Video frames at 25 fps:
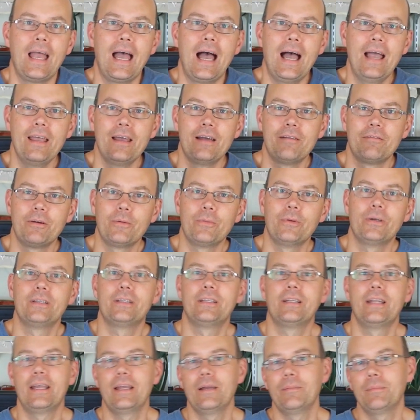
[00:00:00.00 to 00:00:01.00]
Hi everyone,
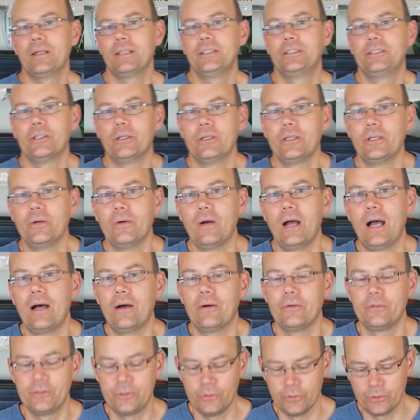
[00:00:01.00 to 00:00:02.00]
today I'm going to show you
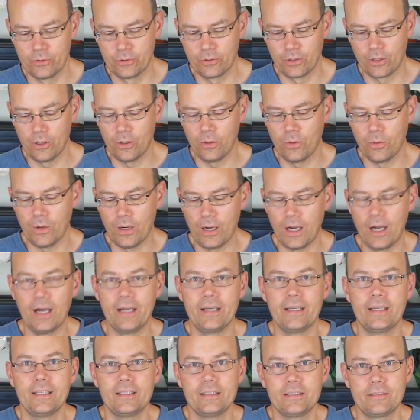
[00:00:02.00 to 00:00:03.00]
how to grow
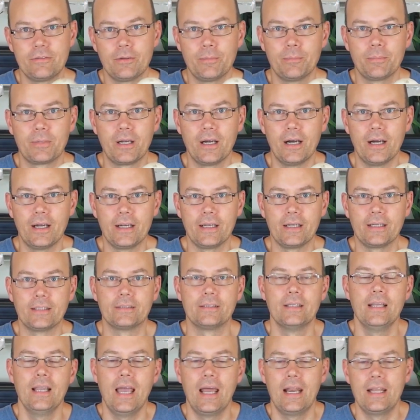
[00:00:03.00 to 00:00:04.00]
onions from
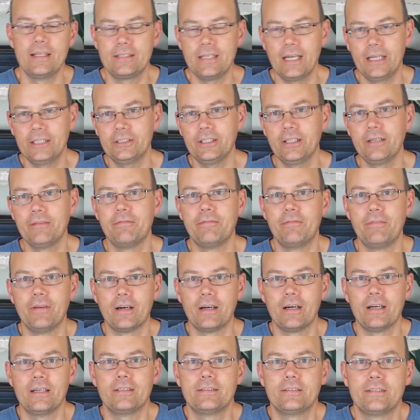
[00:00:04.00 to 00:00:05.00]
cuttings. And it's actually
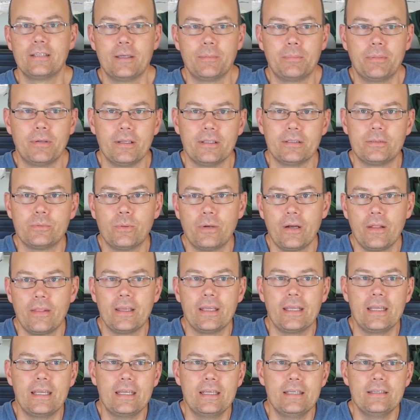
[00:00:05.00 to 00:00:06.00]
very simple. It's one of
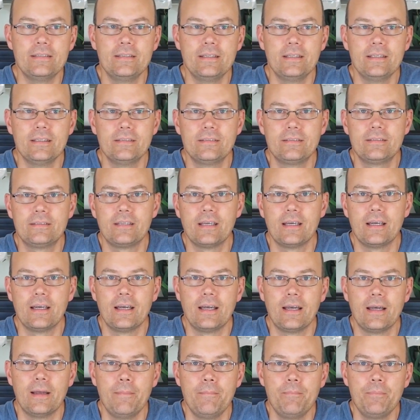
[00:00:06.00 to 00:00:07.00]
the easiest
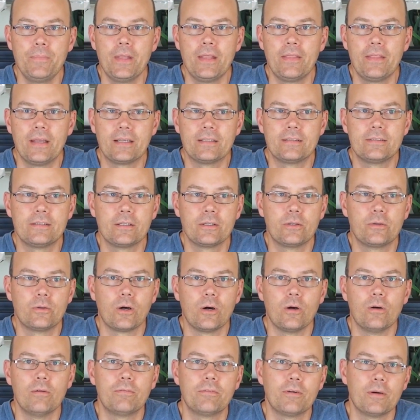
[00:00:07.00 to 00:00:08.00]
things to
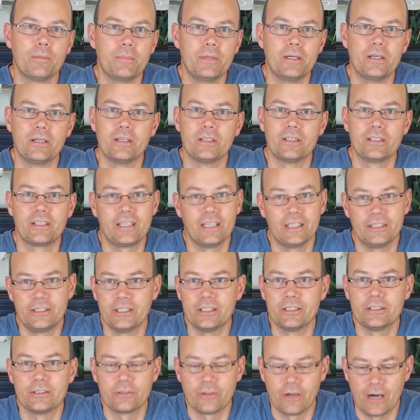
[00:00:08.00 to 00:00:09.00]
grow from your
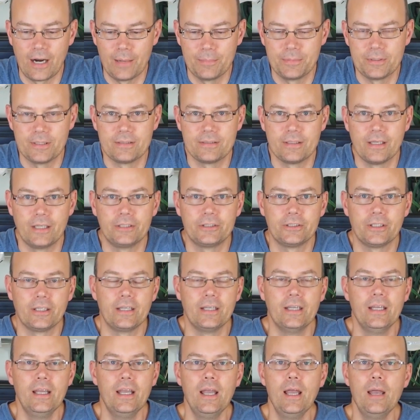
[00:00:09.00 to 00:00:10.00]
kitchen scraps
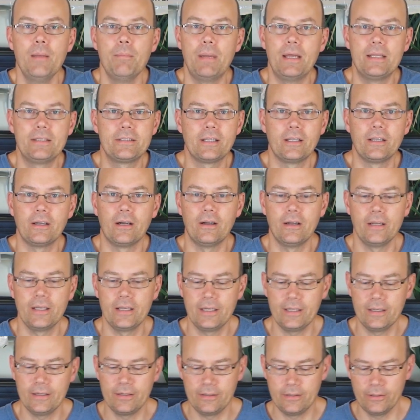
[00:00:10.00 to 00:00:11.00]
essentially. Basically all
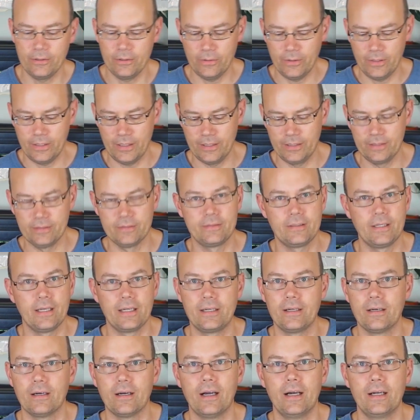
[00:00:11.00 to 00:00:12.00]
you need to do is
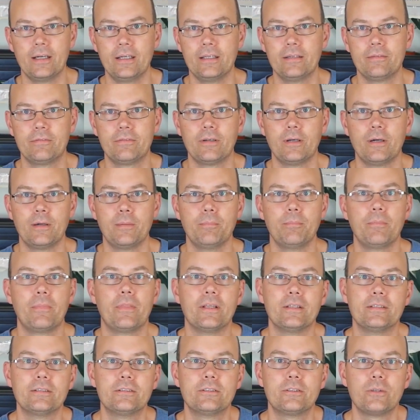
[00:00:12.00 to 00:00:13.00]
take your onion from
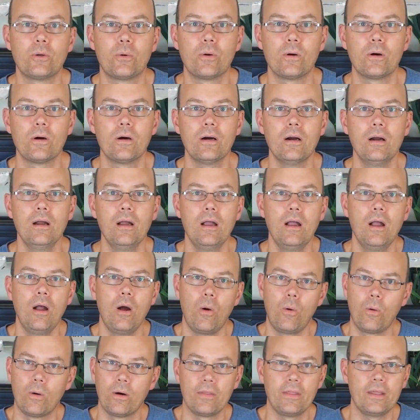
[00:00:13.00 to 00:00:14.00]
the store
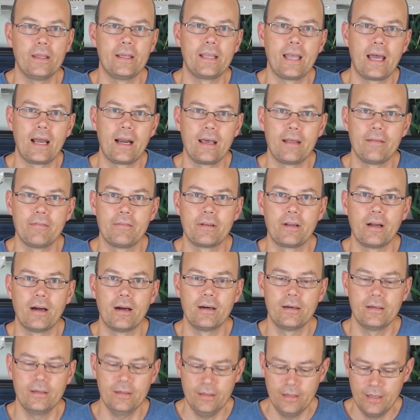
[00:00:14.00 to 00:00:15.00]
or that you got out of the
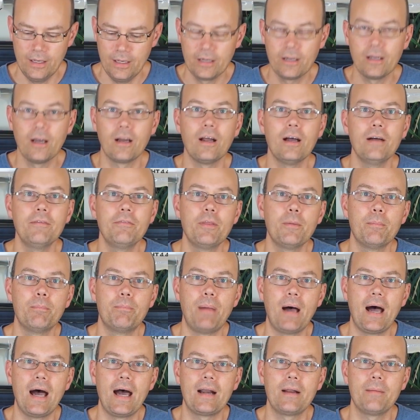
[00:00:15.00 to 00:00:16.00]
garden, cut off the
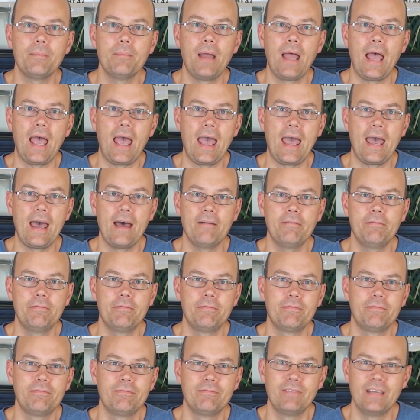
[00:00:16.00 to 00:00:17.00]
bottom
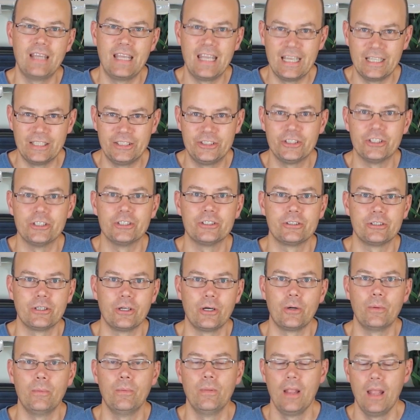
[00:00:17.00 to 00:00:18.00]
half inch or
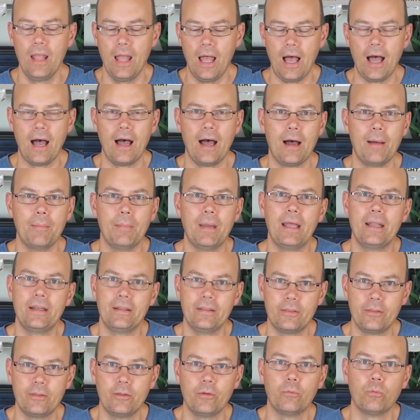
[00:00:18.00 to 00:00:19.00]
so.
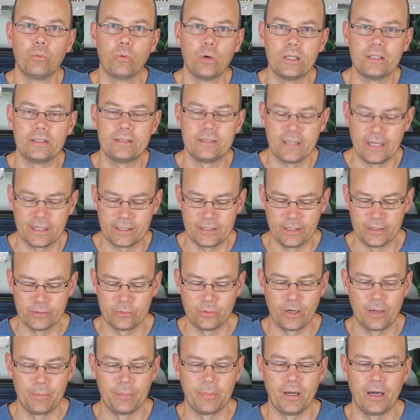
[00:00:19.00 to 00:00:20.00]
And the root section is
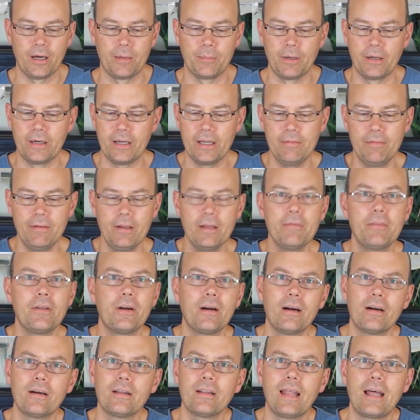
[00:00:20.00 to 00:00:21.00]
what I'm talking about. Even if
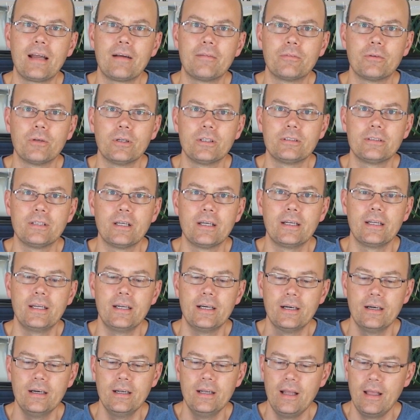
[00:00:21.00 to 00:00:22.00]
there aren't a lot of roots on
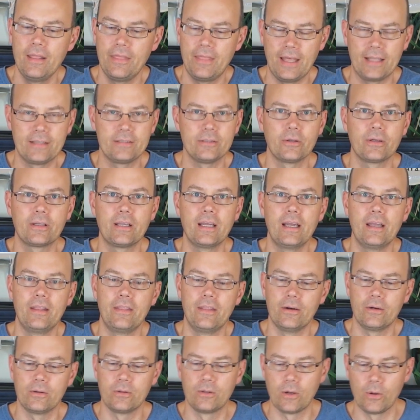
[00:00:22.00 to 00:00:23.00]
here, that's okay,
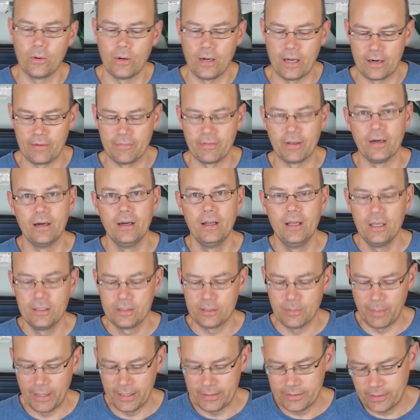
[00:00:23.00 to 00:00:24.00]
they'll grow out of there.
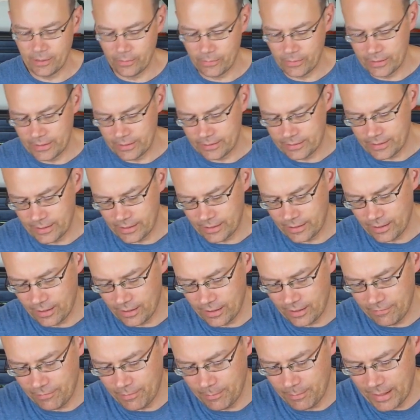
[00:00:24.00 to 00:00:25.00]
So basically we're just going to
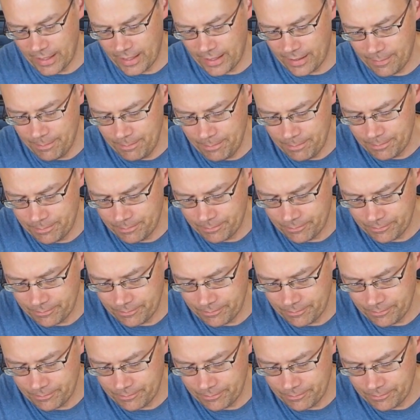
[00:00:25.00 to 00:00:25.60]
cut off the bottom.